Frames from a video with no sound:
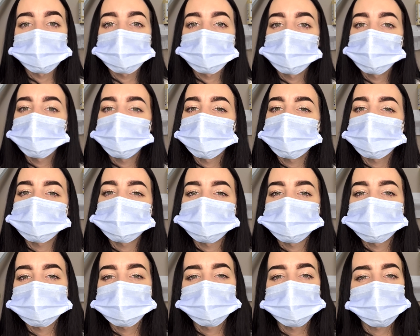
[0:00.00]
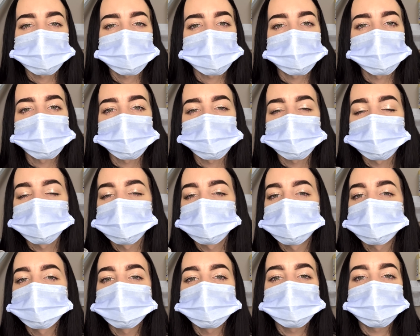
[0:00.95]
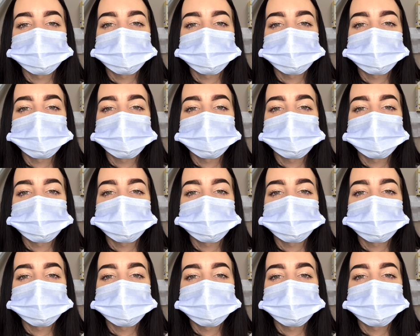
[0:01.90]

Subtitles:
Because even though it's